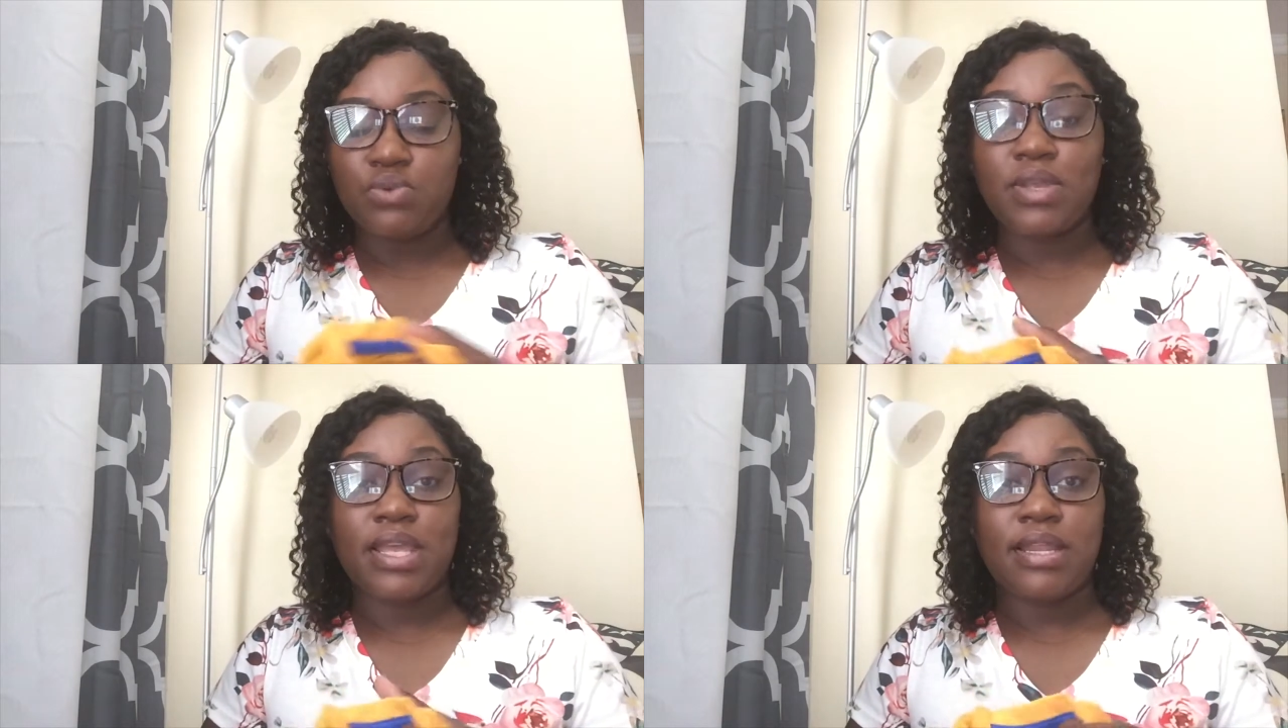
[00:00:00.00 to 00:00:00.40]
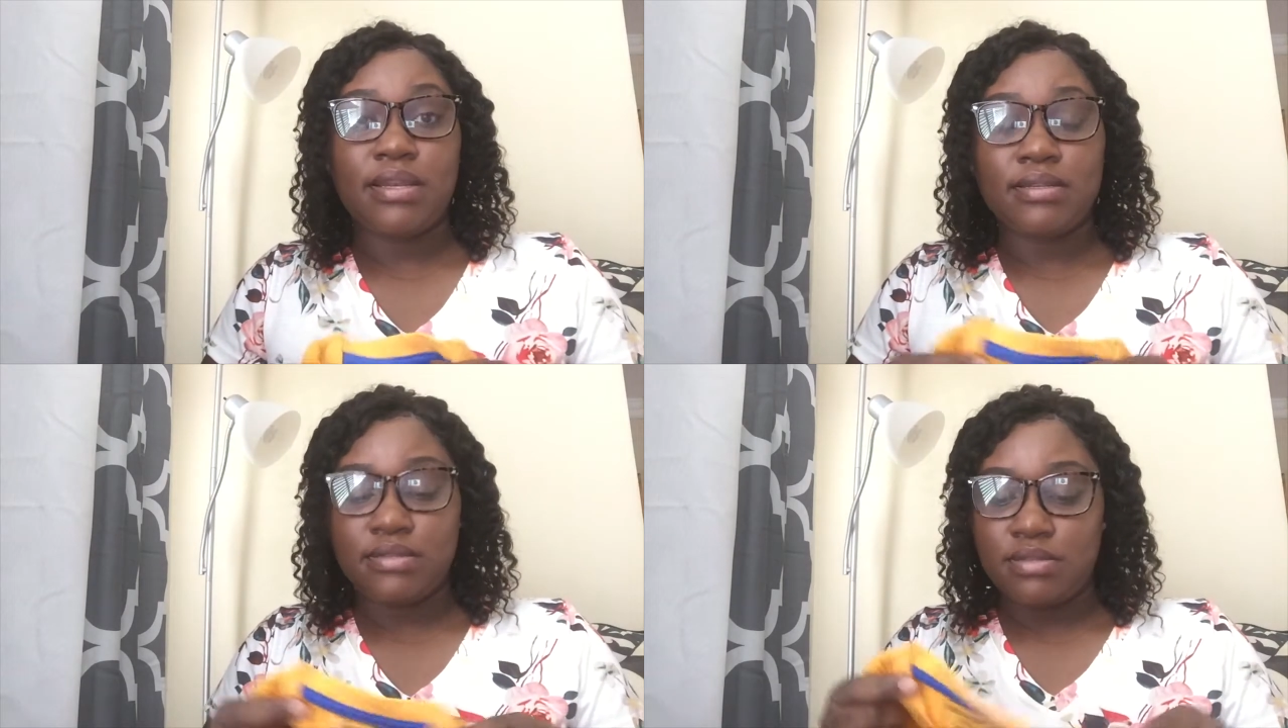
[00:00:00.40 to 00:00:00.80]

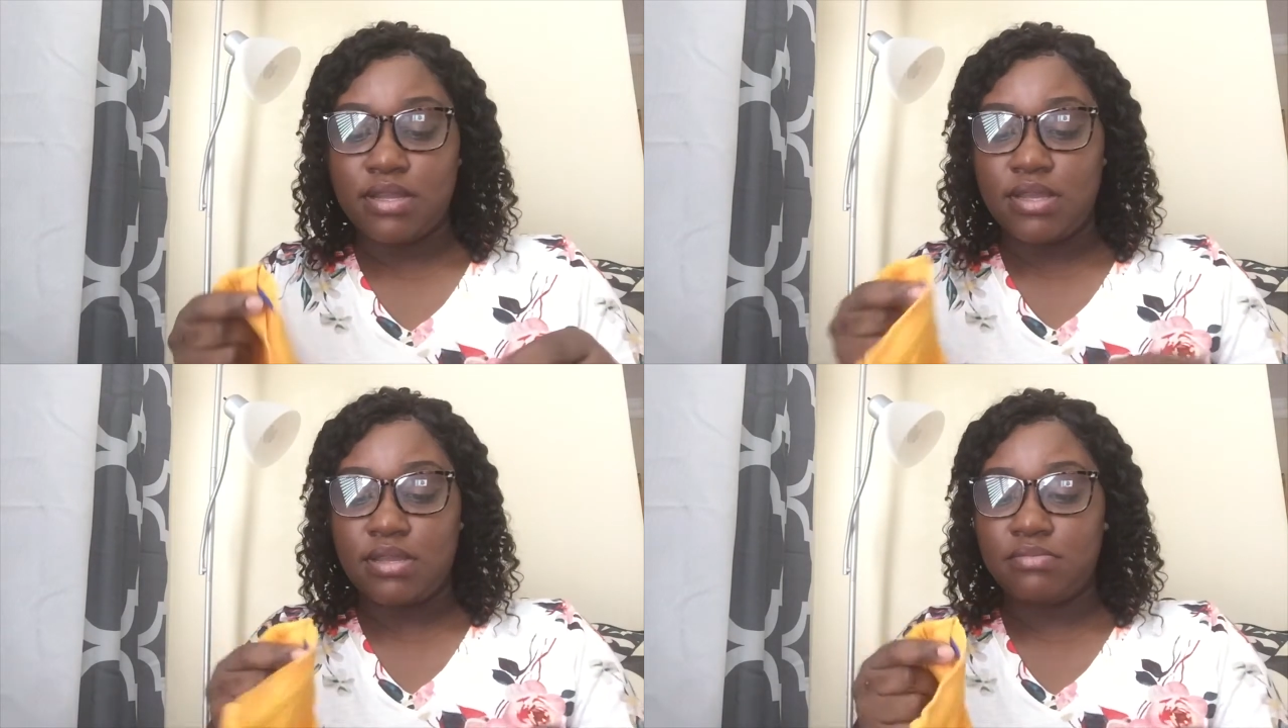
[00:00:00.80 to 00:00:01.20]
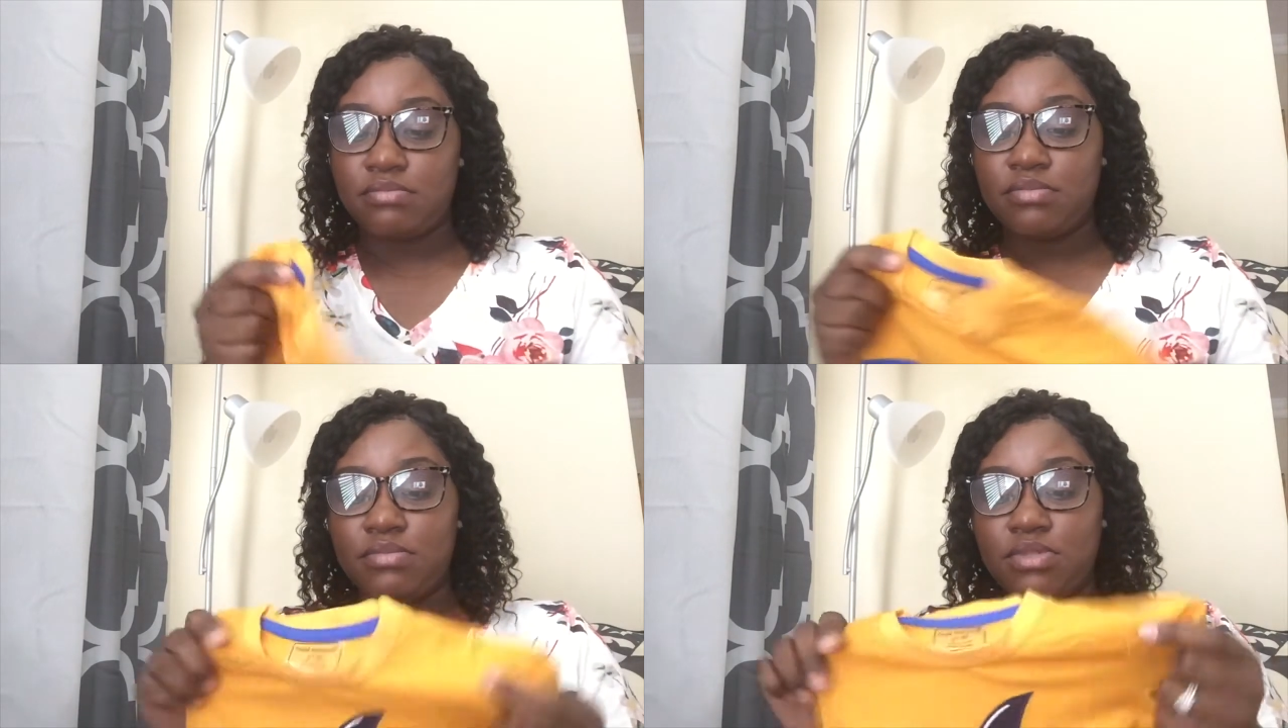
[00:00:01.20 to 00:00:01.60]
can
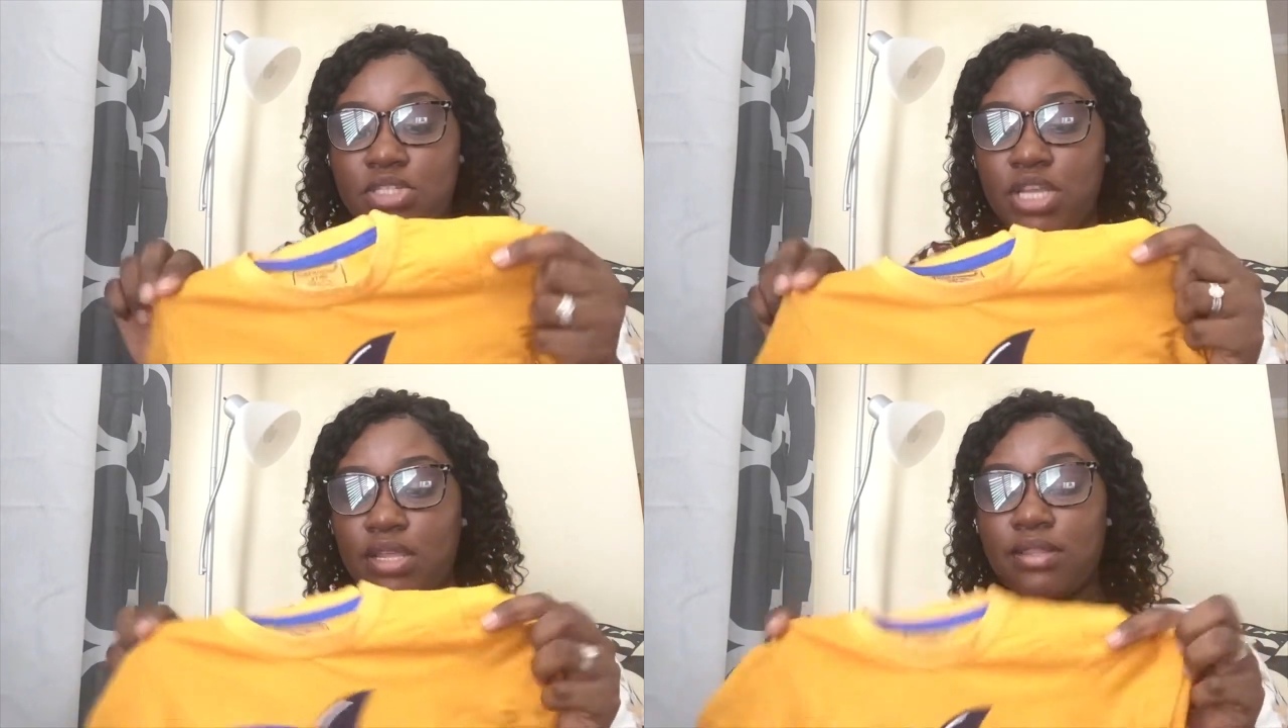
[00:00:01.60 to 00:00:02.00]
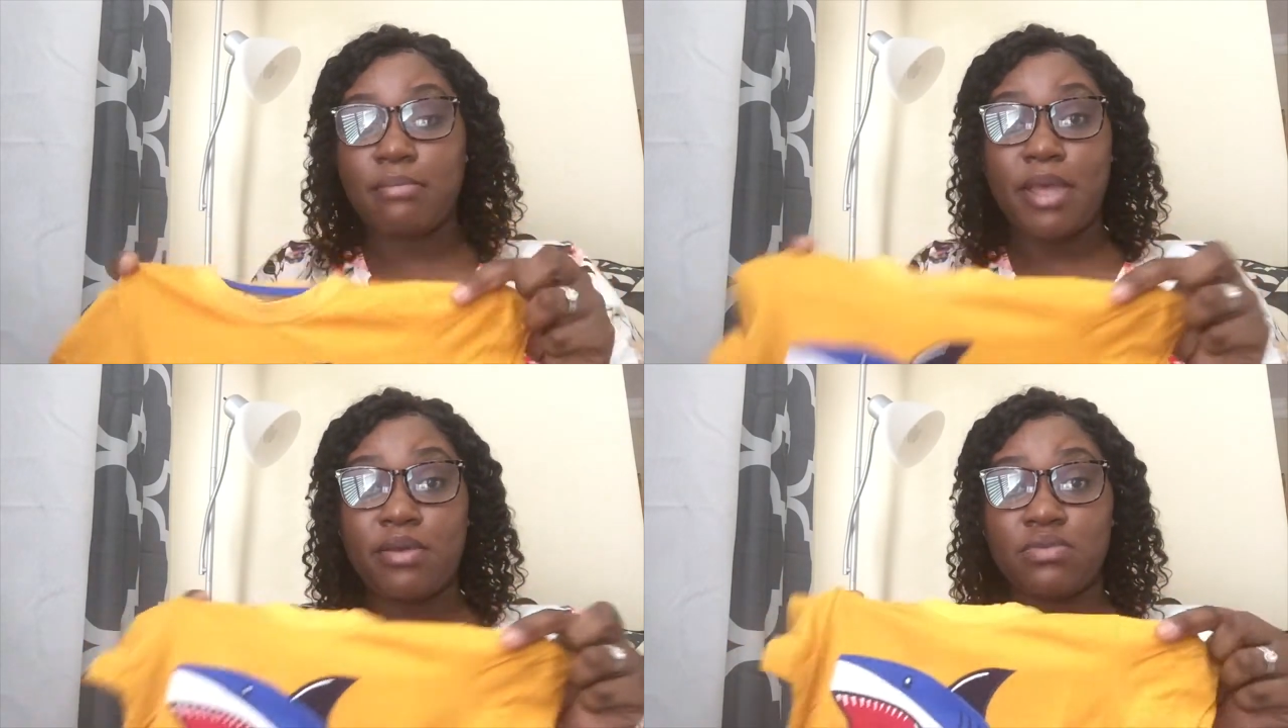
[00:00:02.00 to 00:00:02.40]
check
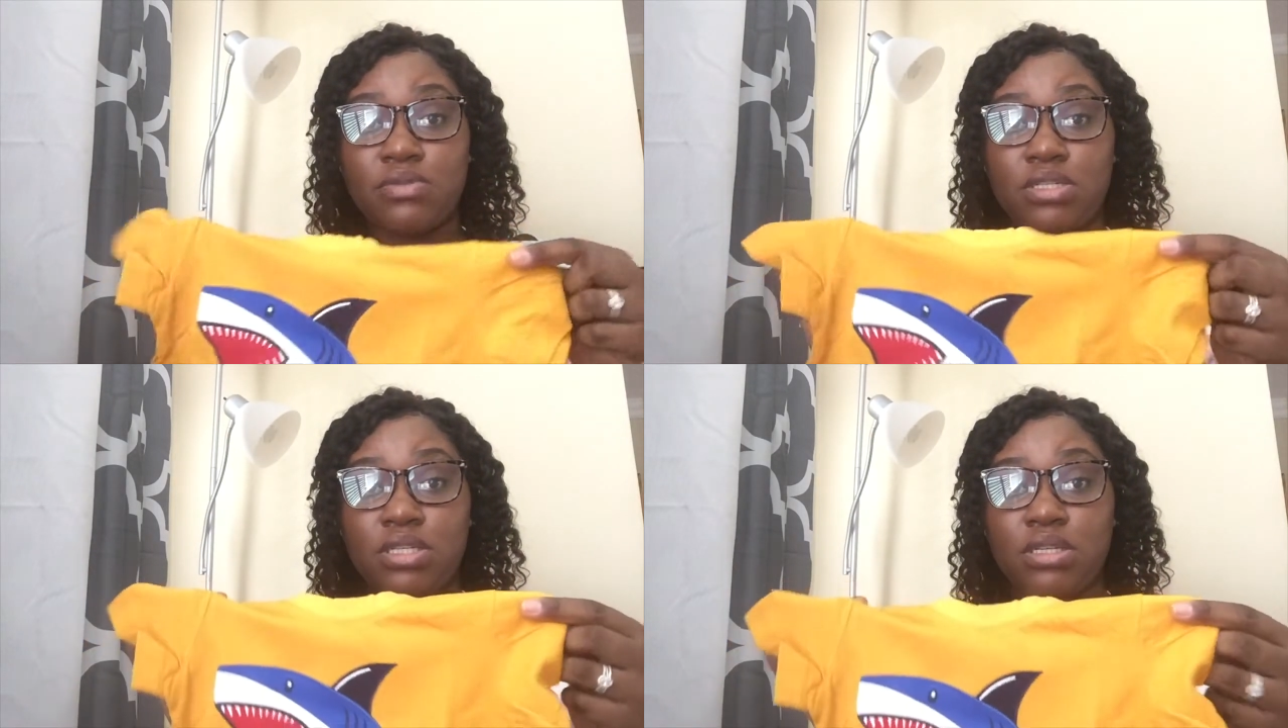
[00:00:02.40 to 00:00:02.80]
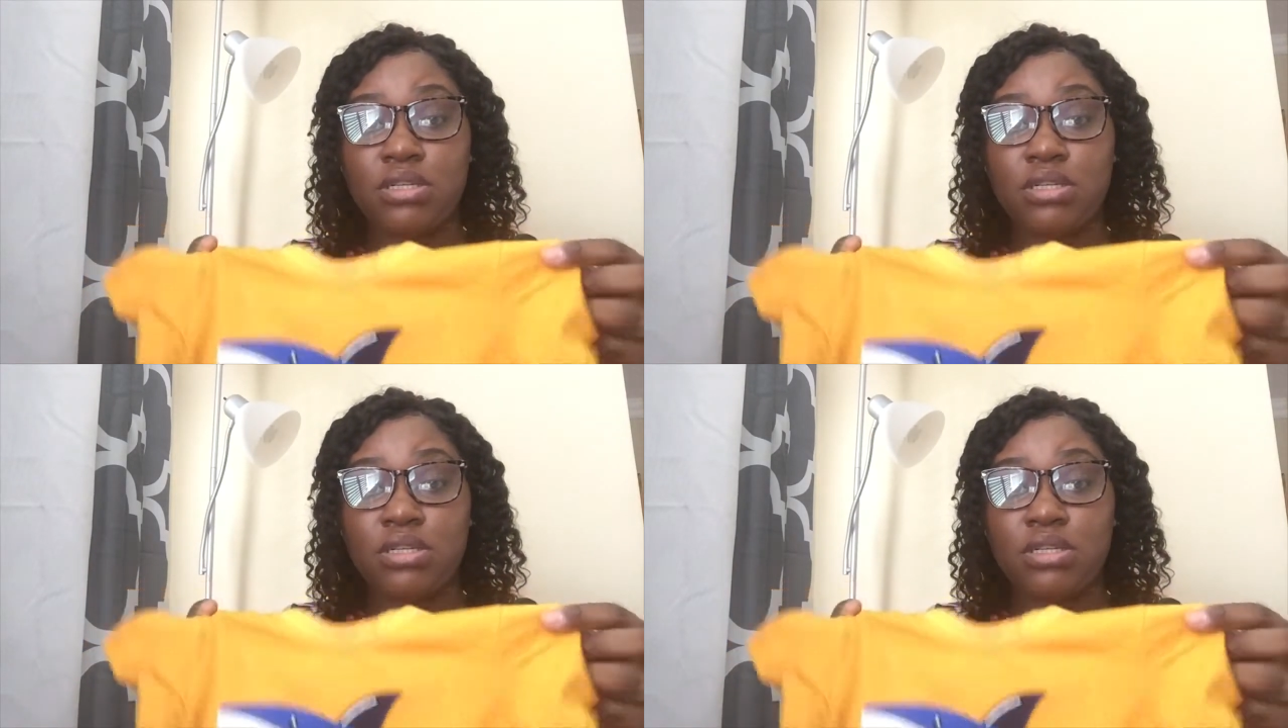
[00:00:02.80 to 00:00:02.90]
them out.